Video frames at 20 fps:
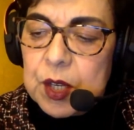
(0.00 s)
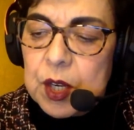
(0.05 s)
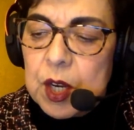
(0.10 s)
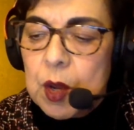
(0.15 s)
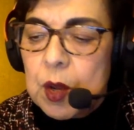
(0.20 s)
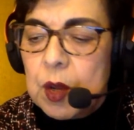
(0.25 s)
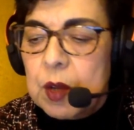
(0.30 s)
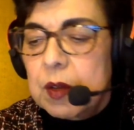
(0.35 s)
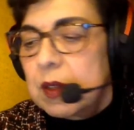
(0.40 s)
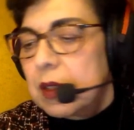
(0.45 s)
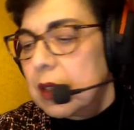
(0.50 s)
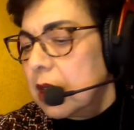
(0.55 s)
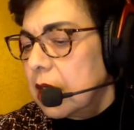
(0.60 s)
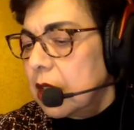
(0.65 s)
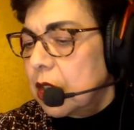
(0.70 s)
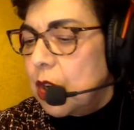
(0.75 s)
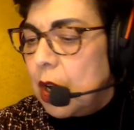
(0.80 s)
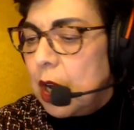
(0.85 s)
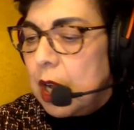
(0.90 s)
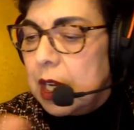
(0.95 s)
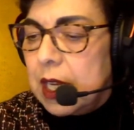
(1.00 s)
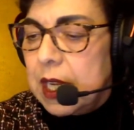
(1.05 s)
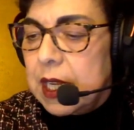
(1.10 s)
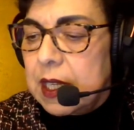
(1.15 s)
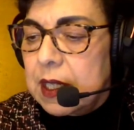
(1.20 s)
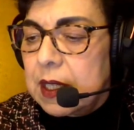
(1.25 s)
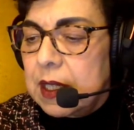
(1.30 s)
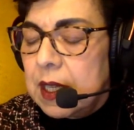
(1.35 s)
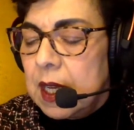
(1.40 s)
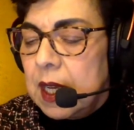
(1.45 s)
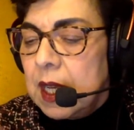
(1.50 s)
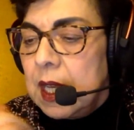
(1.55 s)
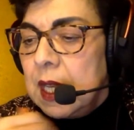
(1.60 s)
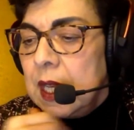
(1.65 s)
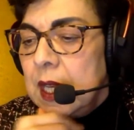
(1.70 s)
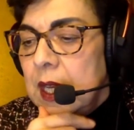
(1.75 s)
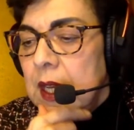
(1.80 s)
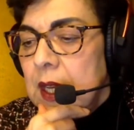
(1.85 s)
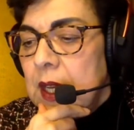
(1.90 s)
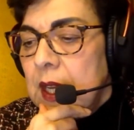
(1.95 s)
You know, calling
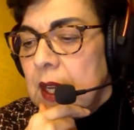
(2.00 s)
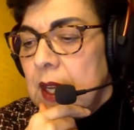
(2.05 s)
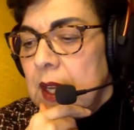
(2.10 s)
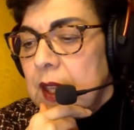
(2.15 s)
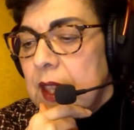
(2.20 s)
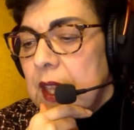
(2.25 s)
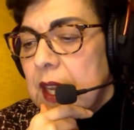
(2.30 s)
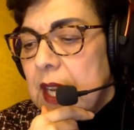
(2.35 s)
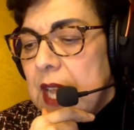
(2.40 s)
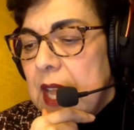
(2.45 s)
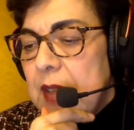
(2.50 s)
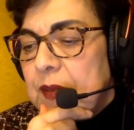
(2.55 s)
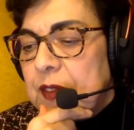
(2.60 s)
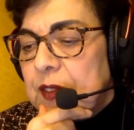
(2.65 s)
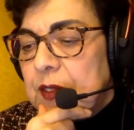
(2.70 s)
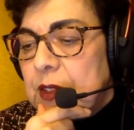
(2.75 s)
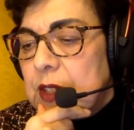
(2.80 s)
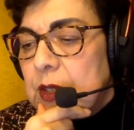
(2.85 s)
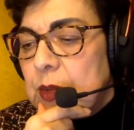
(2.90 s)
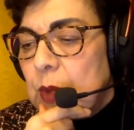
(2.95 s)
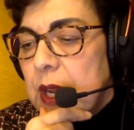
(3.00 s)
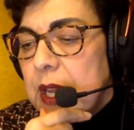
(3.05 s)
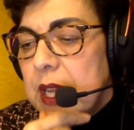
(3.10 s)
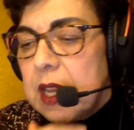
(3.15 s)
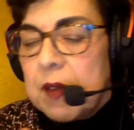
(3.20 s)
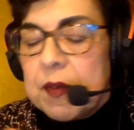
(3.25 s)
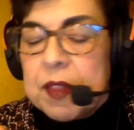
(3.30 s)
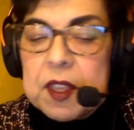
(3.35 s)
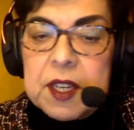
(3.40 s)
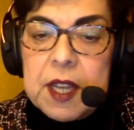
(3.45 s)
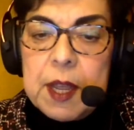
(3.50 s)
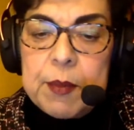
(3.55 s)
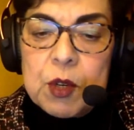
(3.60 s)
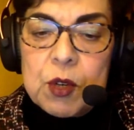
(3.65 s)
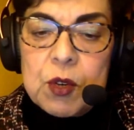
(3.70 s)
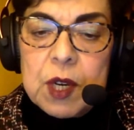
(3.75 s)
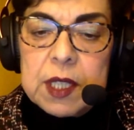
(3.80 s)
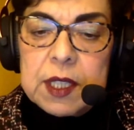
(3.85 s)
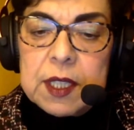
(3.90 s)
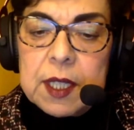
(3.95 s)
the left wing of the
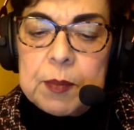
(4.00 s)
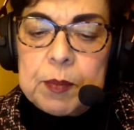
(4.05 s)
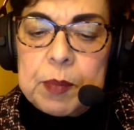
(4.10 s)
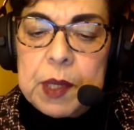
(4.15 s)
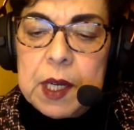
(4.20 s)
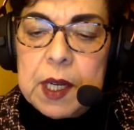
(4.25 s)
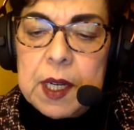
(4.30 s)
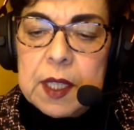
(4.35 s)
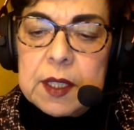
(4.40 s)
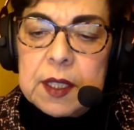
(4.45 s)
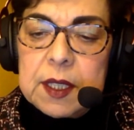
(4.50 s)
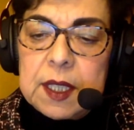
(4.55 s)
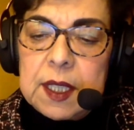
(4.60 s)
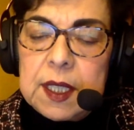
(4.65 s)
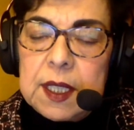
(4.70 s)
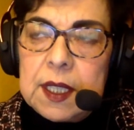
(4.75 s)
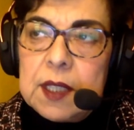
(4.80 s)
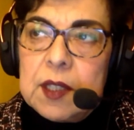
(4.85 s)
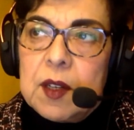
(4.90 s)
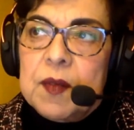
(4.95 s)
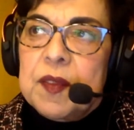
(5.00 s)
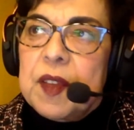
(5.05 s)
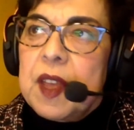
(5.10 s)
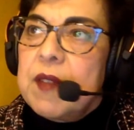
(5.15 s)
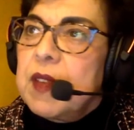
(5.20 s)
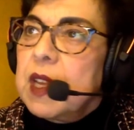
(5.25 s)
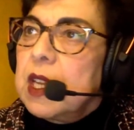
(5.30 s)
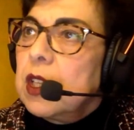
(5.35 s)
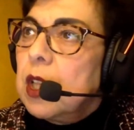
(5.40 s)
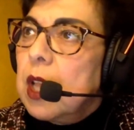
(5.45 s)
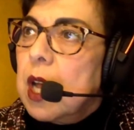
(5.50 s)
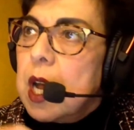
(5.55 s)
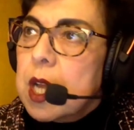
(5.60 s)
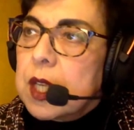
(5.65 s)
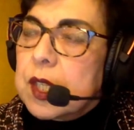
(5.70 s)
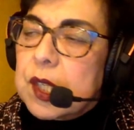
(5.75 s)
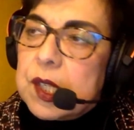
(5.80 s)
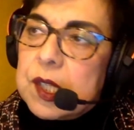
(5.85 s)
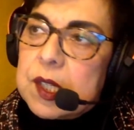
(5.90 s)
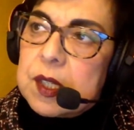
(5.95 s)
Democratic Party of having
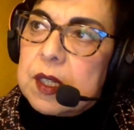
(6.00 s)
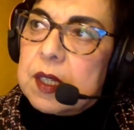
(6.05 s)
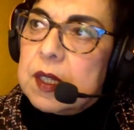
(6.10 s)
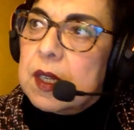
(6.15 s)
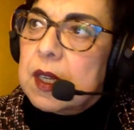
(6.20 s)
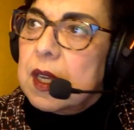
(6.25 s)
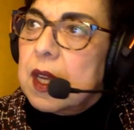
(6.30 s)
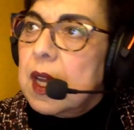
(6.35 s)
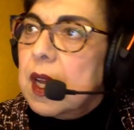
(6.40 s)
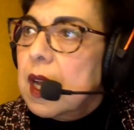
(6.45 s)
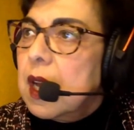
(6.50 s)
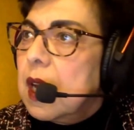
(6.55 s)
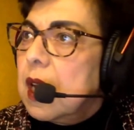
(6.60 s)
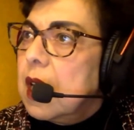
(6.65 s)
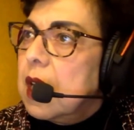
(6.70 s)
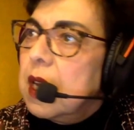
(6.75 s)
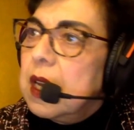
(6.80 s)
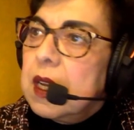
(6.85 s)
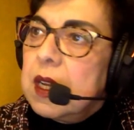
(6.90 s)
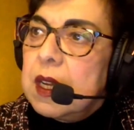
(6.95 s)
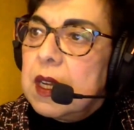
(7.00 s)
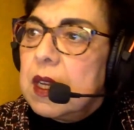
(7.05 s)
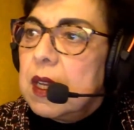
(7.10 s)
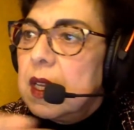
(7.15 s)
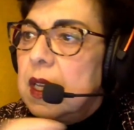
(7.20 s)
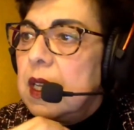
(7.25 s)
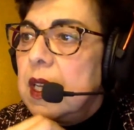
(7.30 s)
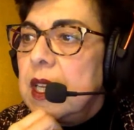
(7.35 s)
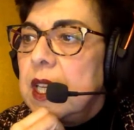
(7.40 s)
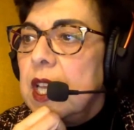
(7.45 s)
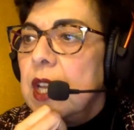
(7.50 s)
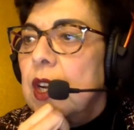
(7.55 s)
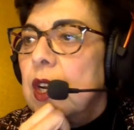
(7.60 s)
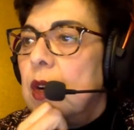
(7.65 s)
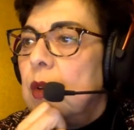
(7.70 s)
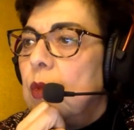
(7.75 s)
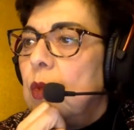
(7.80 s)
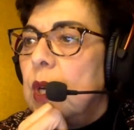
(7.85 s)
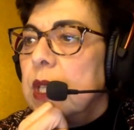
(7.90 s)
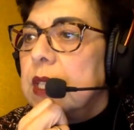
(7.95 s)
lost, you
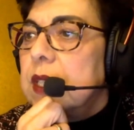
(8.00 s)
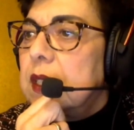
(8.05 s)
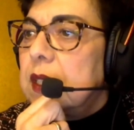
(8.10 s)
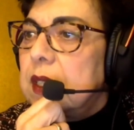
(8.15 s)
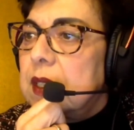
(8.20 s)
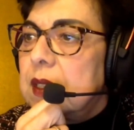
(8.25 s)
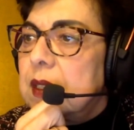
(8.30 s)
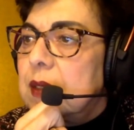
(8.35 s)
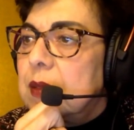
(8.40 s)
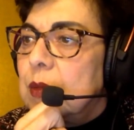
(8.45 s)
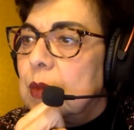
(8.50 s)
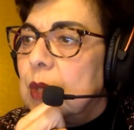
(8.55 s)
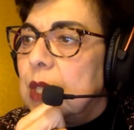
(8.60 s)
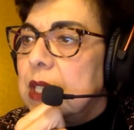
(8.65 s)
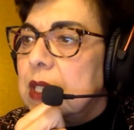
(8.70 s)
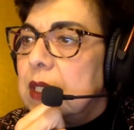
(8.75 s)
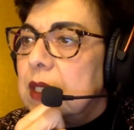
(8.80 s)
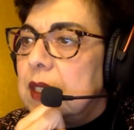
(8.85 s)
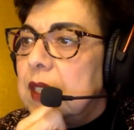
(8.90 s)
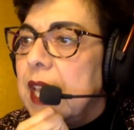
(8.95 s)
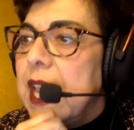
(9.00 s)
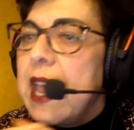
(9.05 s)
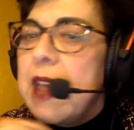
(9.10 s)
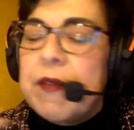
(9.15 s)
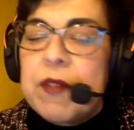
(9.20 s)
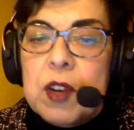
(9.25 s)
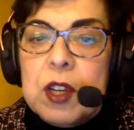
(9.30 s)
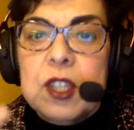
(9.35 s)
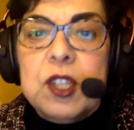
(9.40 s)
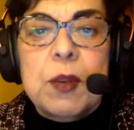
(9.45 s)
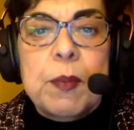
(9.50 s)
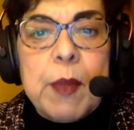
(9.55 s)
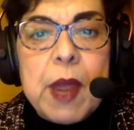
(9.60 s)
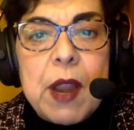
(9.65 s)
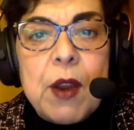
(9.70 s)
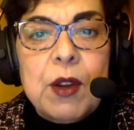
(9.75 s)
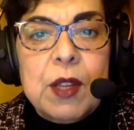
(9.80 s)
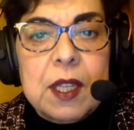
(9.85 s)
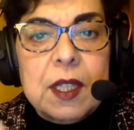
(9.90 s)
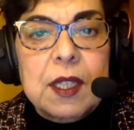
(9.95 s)
know, what the average
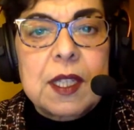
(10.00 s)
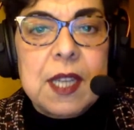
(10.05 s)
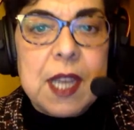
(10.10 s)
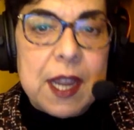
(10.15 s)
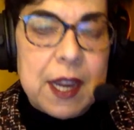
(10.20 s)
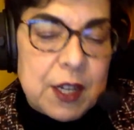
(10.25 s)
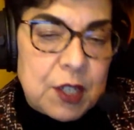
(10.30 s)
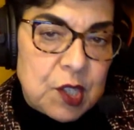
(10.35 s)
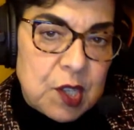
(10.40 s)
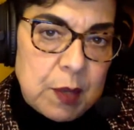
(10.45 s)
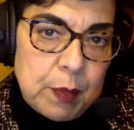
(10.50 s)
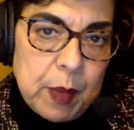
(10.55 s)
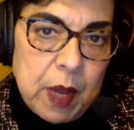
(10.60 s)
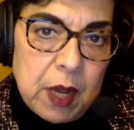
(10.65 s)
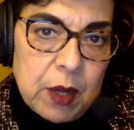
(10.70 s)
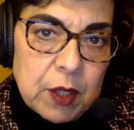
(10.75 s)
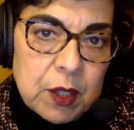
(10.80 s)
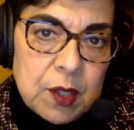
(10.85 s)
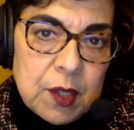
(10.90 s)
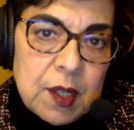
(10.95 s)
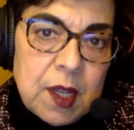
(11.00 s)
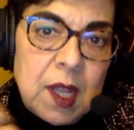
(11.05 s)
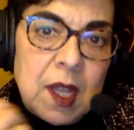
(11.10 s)
American cares about,